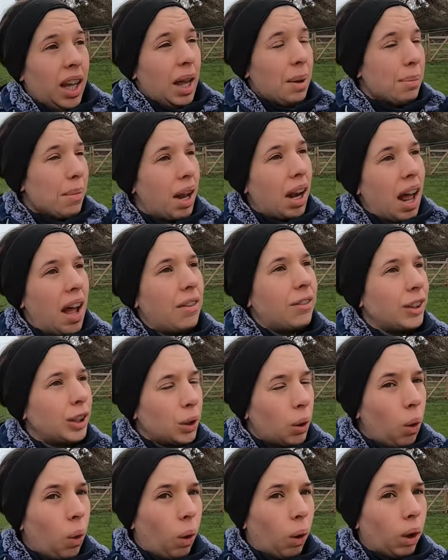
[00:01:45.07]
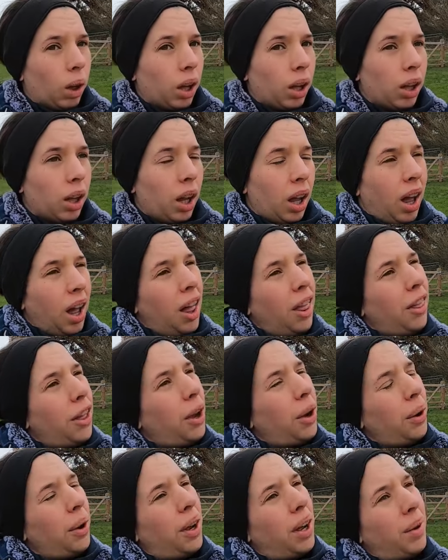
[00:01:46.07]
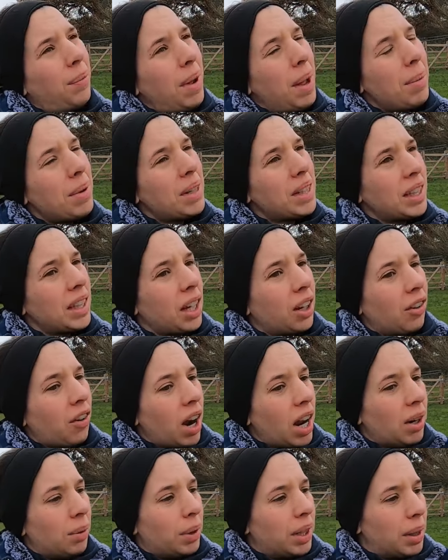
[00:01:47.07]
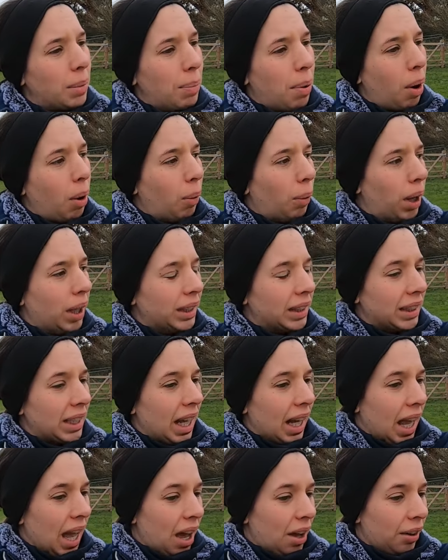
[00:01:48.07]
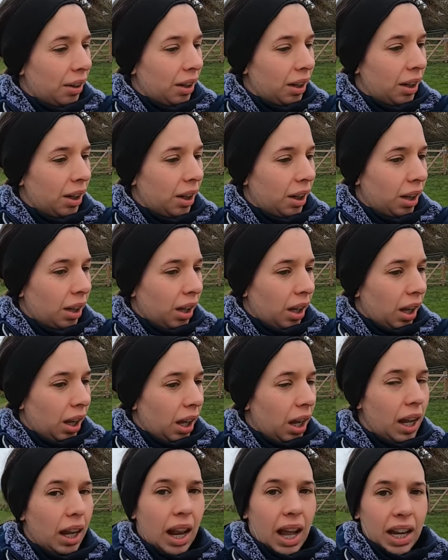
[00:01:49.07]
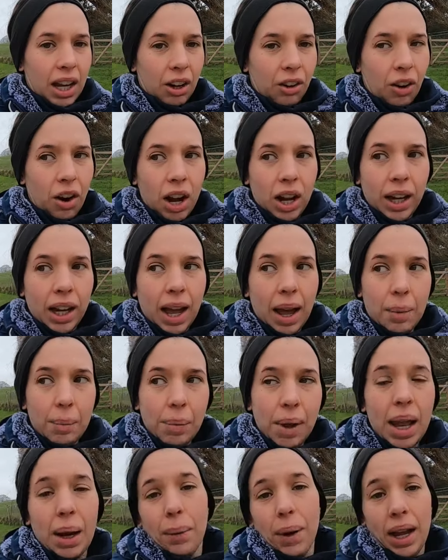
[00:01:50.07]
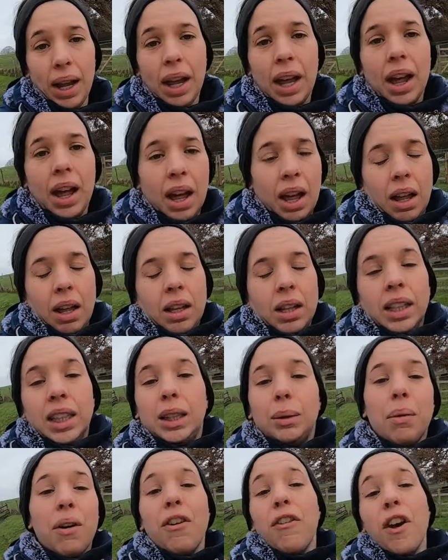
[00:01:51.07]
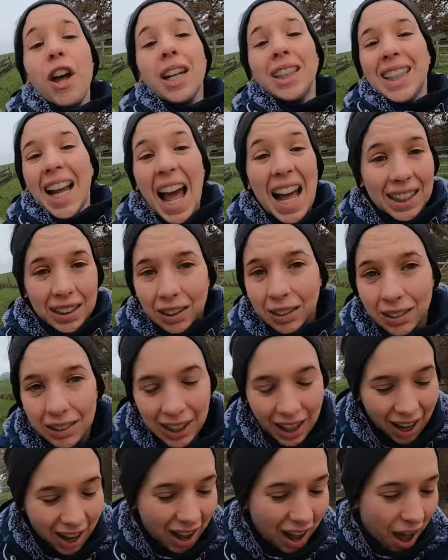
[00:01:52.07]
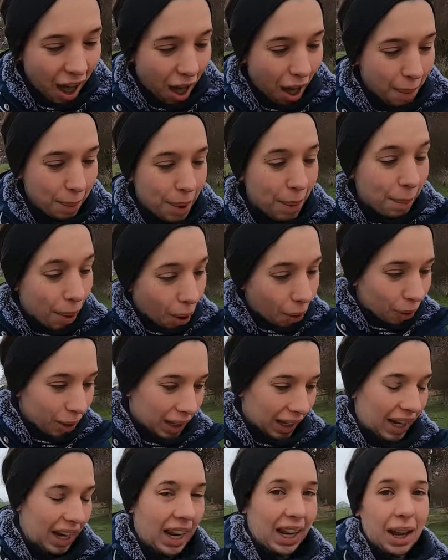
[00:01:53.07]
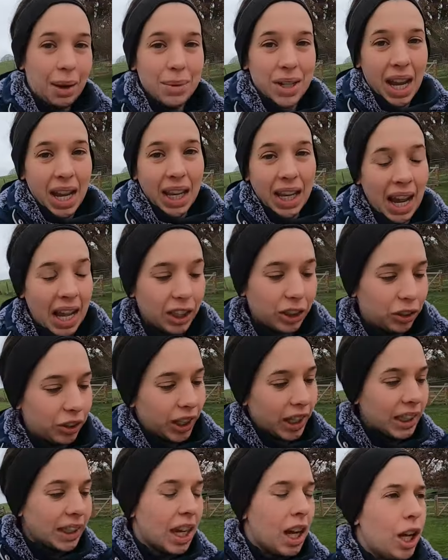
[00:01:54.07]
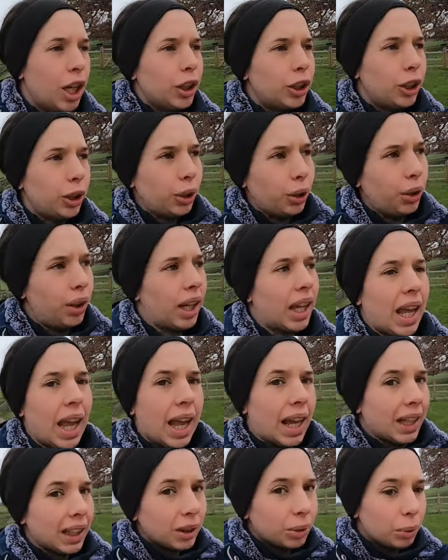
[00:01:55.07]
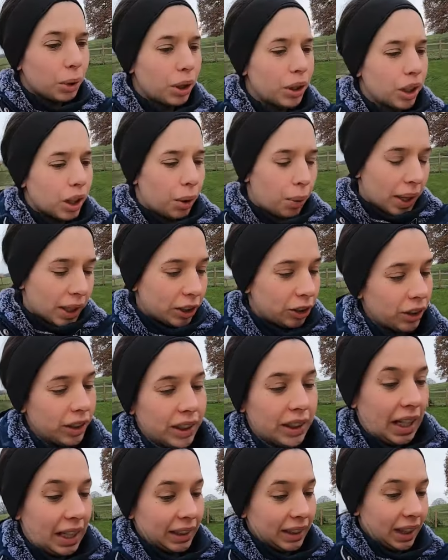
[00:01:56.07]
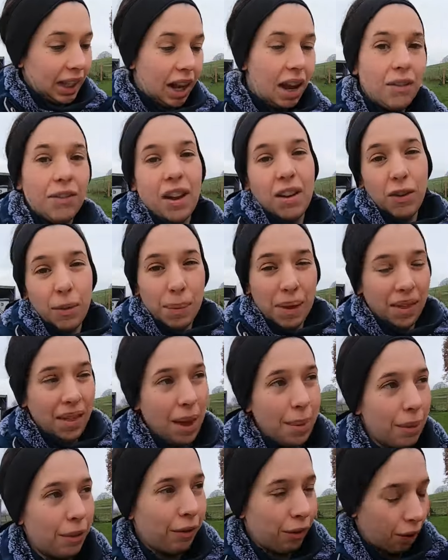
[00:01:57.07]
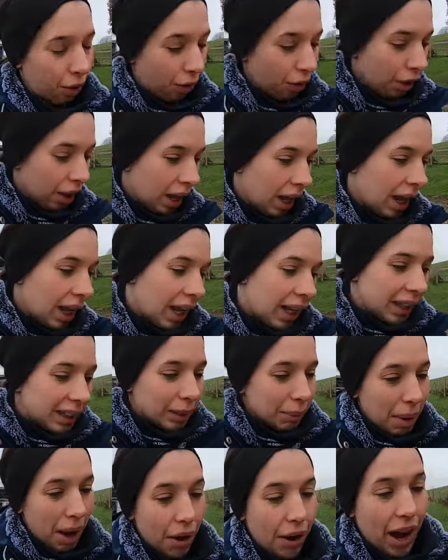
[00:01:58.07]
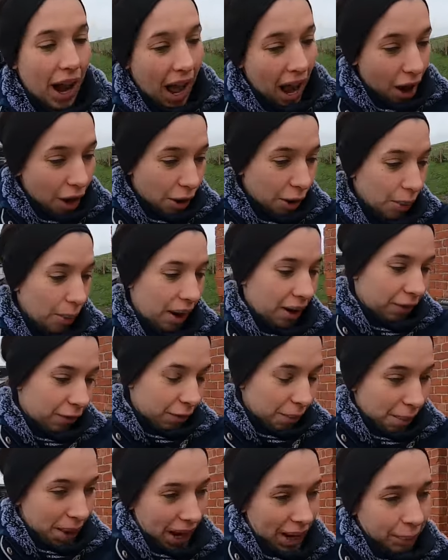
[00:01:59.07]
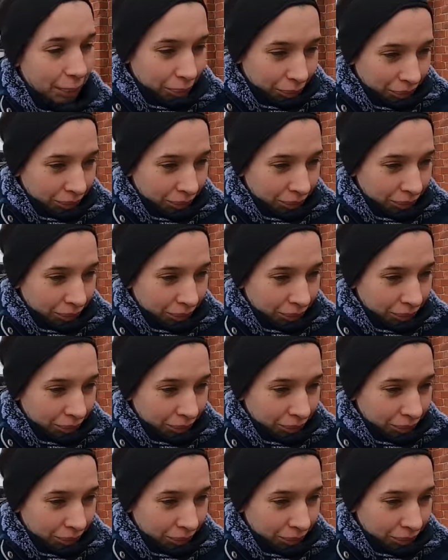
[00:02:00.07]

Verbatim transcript: in my life at all. Though maybe as a young rider we did pole work, does that count? At like young rider camp. Anyway, this is my first adult um, pole clinic. I'm taking Estrid to the Kingswood Equestrian Centre. I've never been there before. It's about an hour away from me.